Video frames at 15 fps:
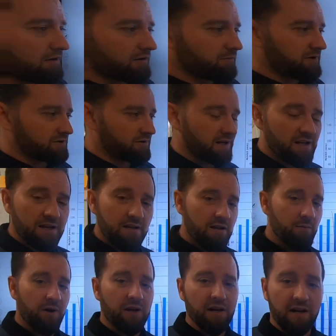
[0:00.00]
little bit tricky.
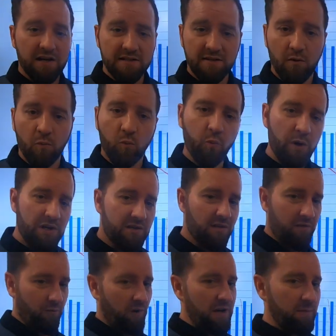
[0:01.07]
You might get asked which
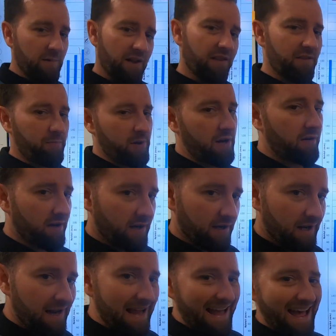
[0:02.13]
three month
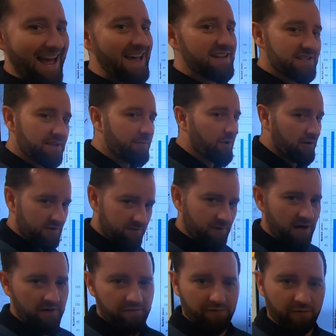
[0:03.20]
period has the most
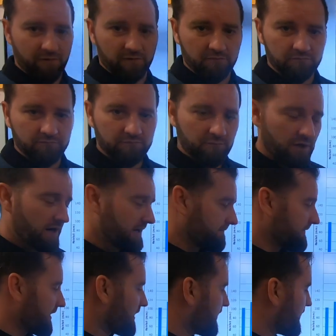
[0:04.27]
rainfall, right?